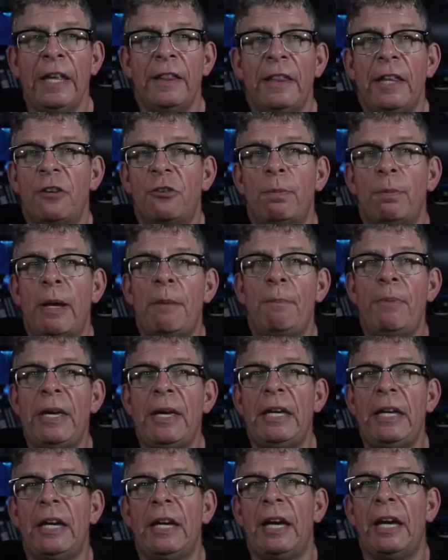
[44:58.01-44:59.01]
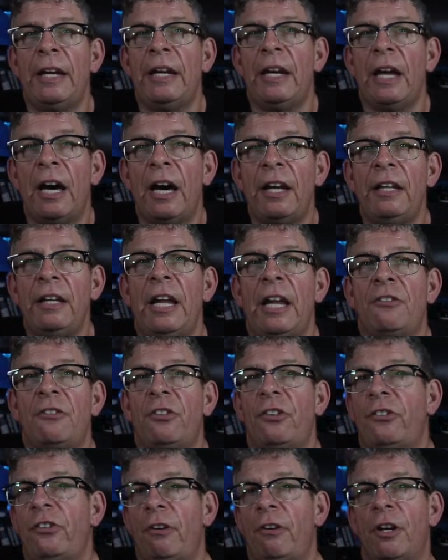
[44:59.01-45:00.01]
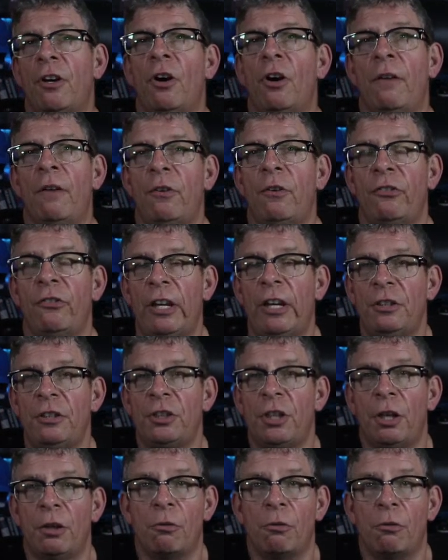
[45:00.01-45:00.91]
This may be an unnecessary conversation.